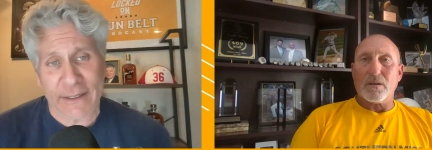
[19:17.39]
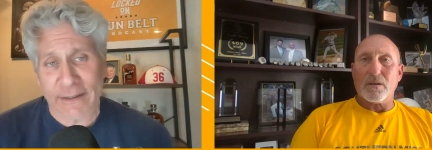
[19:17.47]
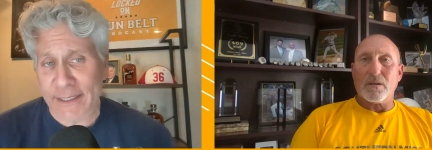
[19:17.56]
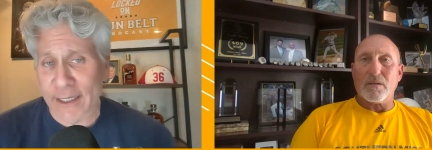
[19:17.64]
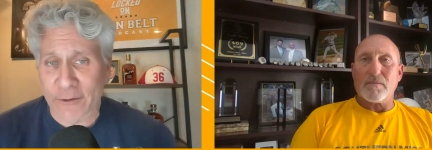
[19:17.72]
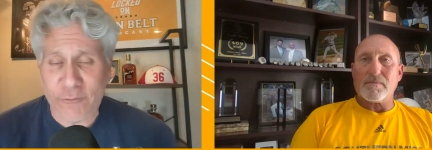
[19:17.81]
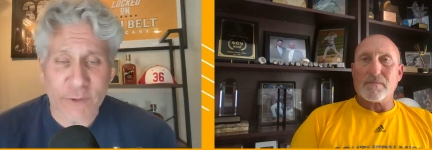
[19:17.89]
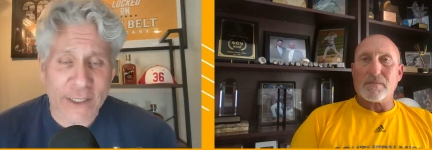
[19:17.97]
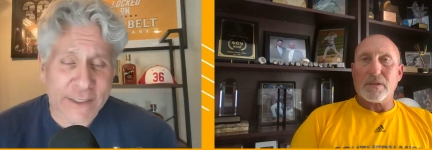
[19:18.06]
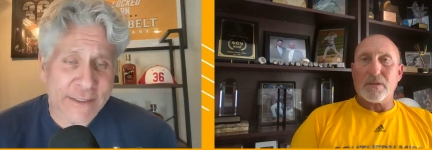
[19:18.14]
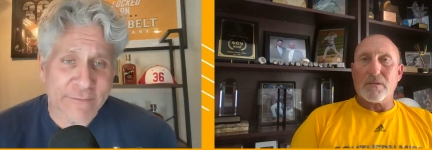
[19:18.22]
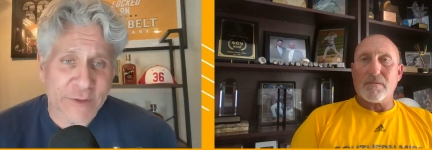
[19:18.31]
Speaker 1: You know,
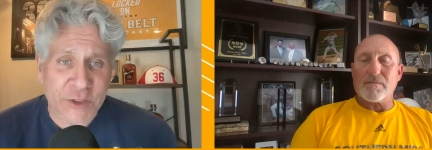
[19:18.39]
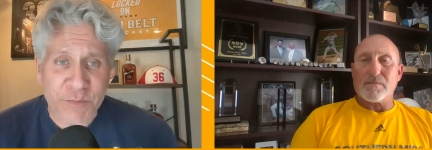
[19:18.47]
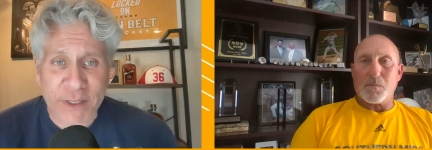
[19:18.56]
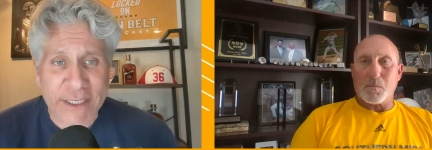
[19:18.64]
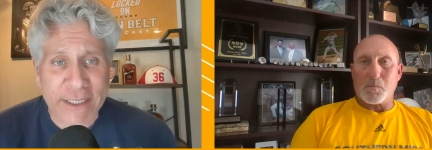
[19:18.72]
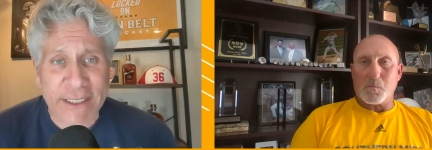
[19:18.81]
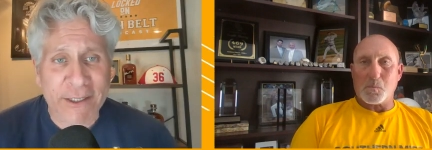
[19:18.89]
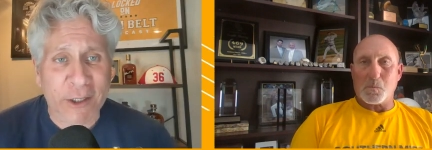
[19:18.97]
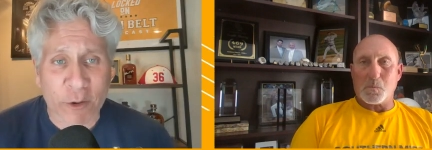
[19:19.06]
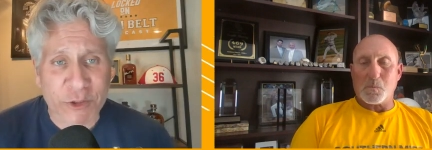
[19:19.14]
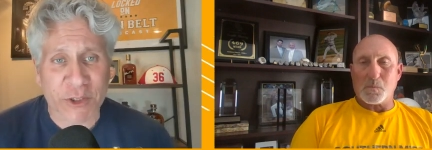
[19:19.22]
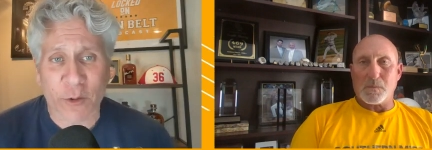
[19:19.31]
relatively speaking,
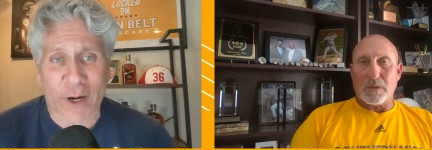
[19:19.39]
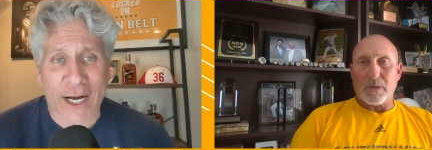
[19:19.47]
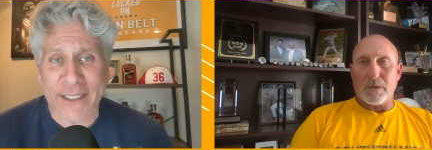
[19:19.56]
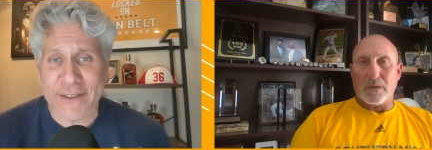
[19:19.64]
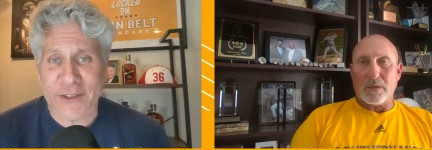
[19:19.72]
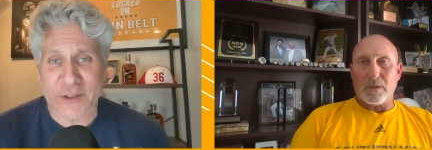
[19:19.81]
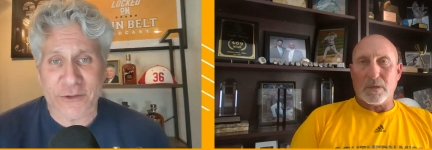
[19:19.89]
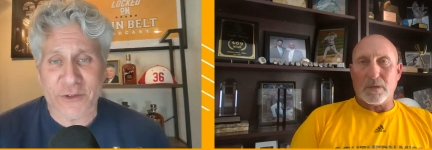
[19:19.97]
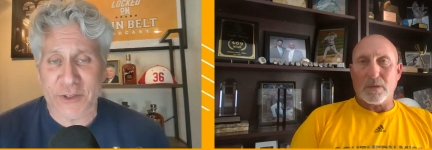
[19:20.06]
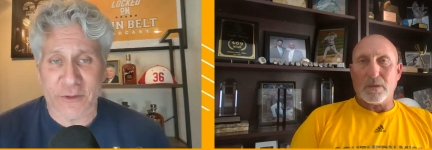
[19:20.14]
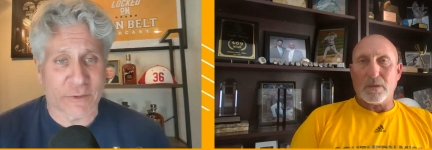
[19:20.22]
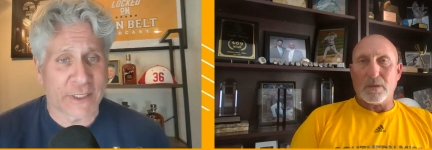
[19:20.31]
coaching wise, you're
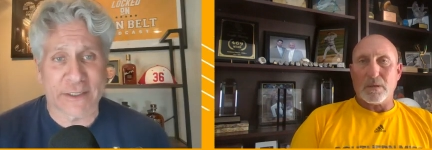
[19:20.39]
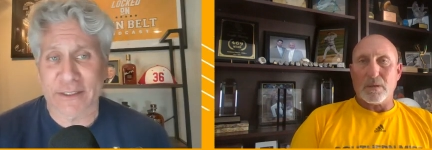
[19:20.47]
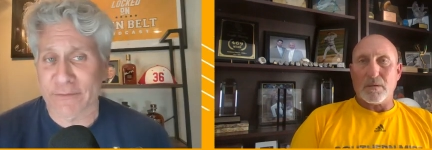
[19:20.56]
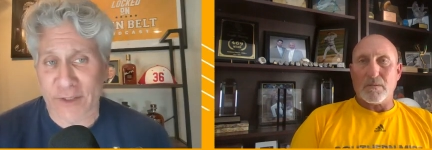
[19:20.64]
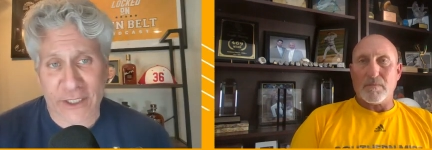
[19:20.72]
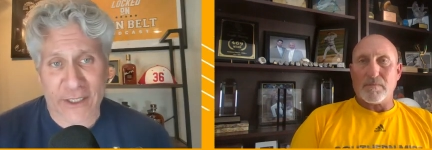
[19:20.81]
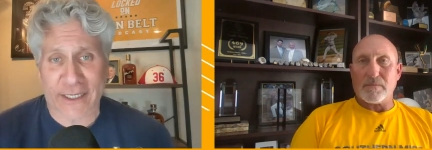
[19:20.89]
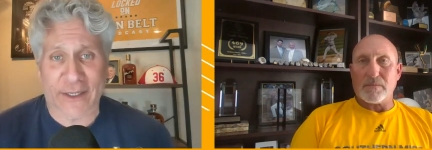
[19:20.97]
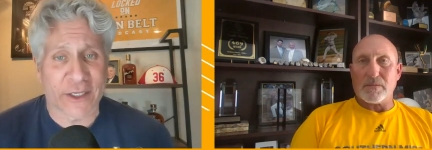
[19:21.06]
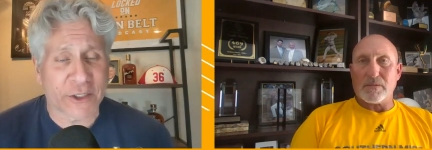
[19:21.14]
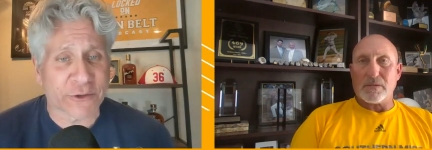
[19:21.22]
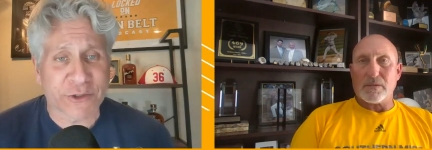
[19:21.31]
still relatively young. I
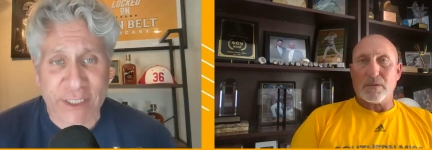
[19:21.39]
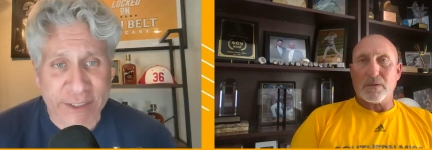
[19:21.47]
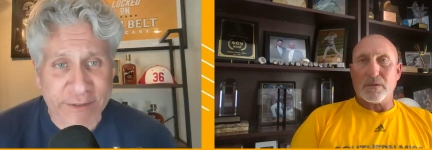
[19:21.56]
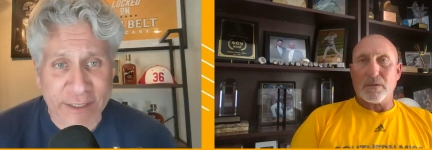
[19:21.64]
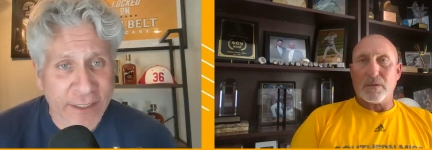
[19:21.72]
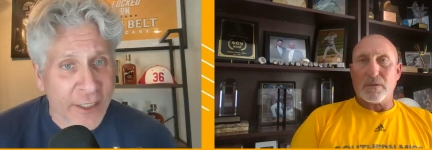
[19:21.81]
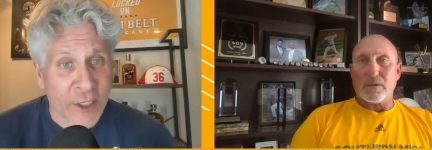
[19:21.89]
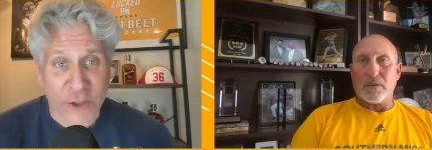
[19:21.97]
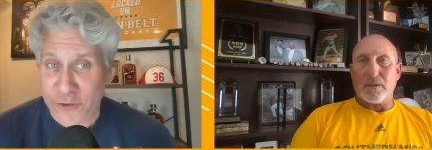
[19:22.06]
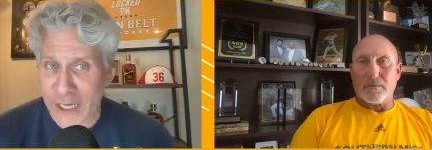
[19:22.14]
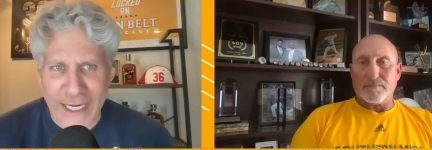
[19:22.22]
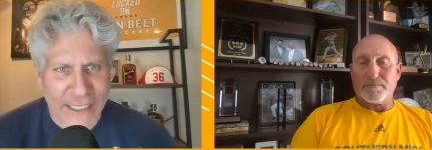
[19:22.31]
think you're 60.
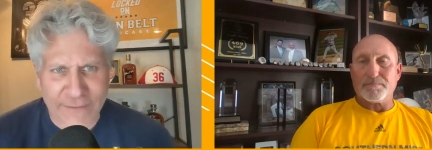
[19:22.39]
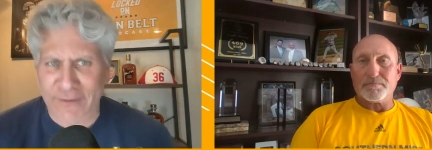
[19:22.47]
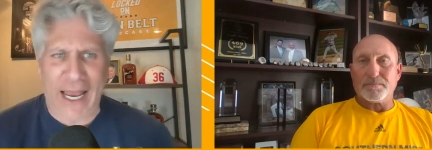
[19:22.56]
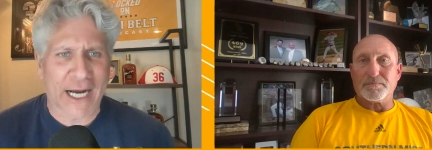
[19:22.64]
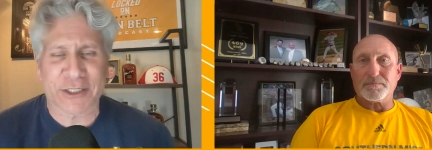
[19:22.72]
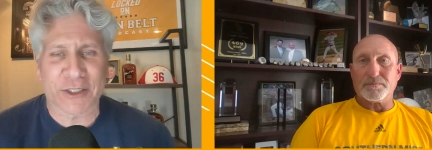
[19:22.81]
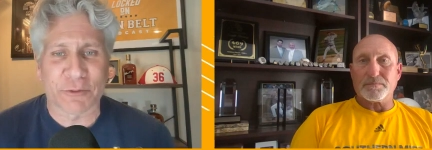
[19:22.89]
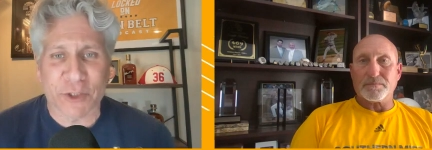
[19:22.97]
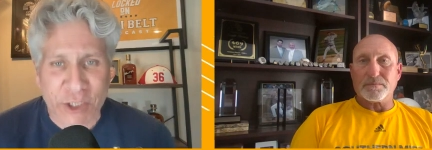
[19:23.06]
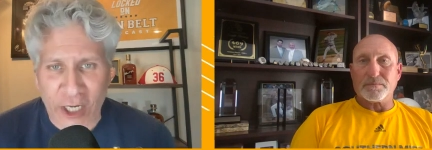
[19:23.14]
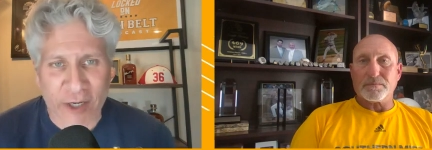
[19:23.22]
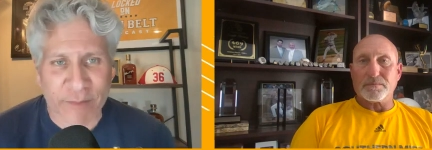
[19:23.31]
You're not even actually
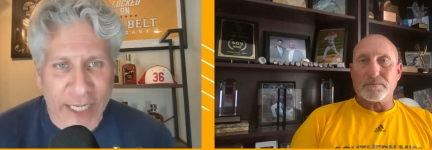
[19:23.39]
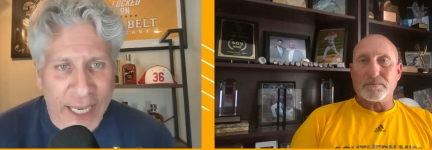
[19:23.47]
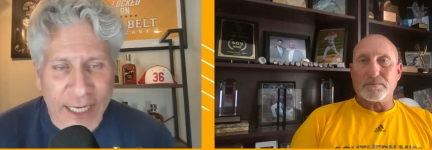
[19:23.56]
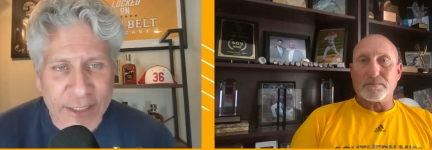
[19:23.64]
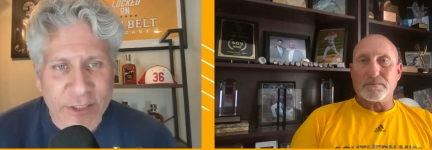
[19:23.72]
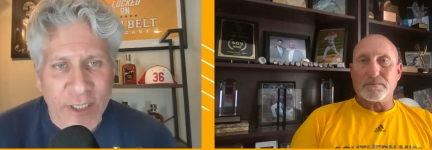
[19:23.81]
retirement age.